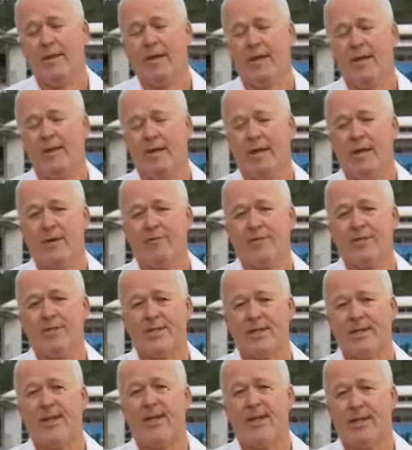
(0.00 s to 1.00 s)
they haven't
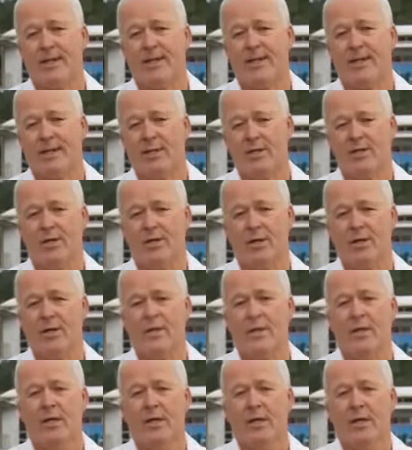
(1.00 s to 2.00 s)
said anything to
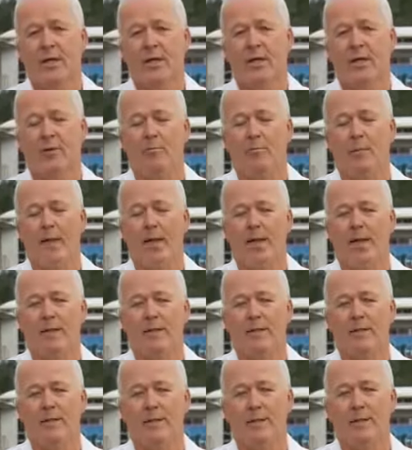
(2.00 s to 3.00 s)
us.
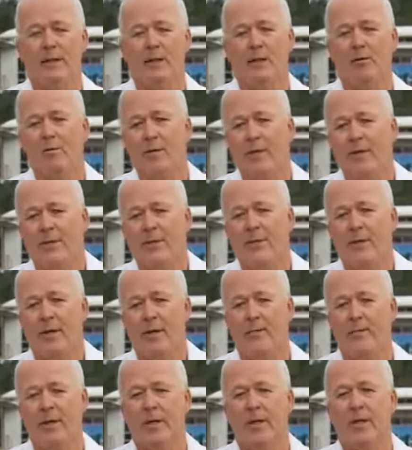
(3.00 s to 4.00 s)
When you
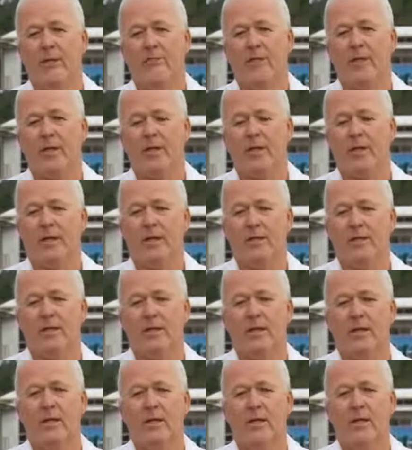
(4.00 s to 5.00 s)
think about it, if the
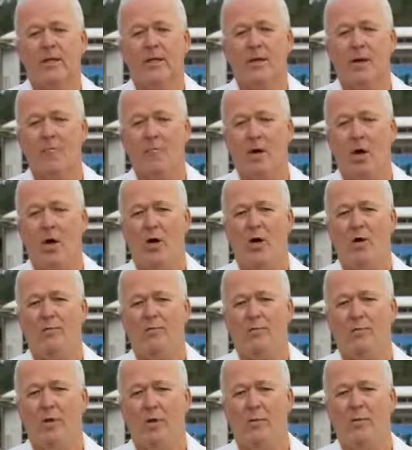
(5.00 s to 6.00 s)
kids come
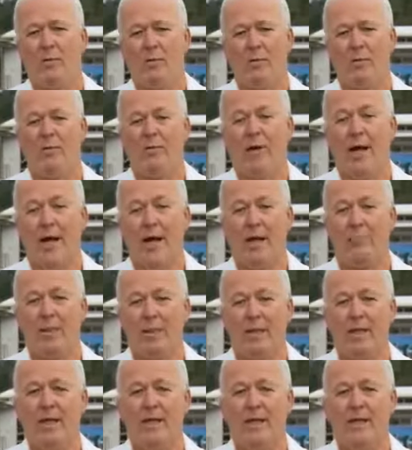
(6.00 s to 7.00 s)
home from school
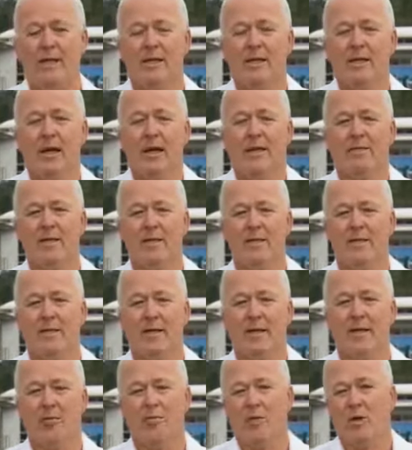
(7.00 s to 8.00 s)
happy and they
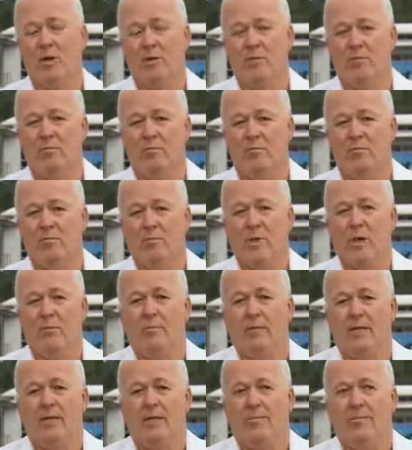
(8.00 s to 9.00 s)
say, well, you know,
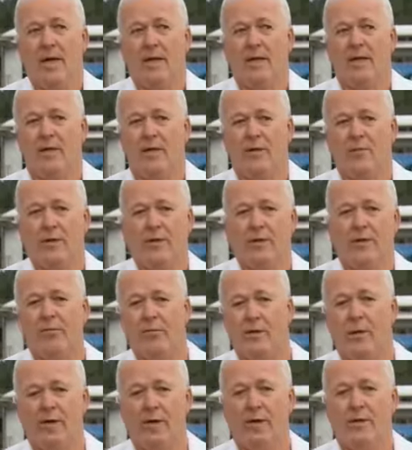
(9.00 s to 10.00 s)
Mr. Max says we can
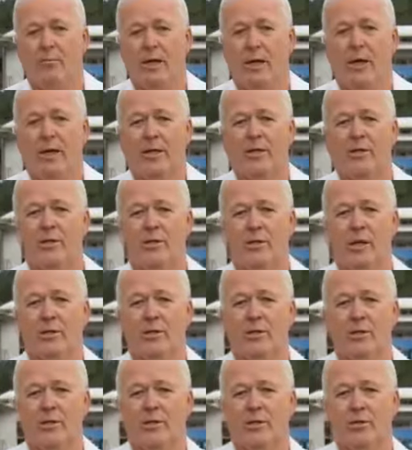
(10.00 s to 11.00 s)
ride our bikes or our
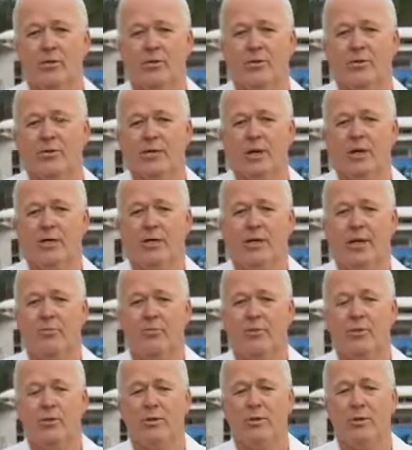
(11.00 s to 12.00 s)
scooters or our
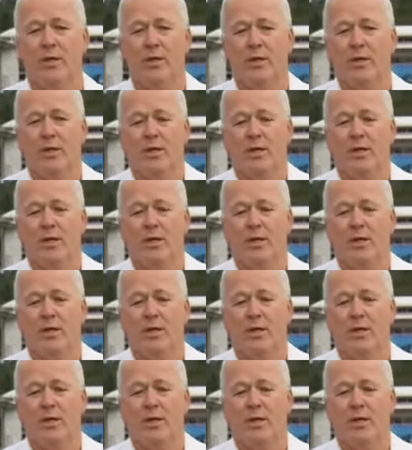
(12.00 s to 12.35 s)
skateboards,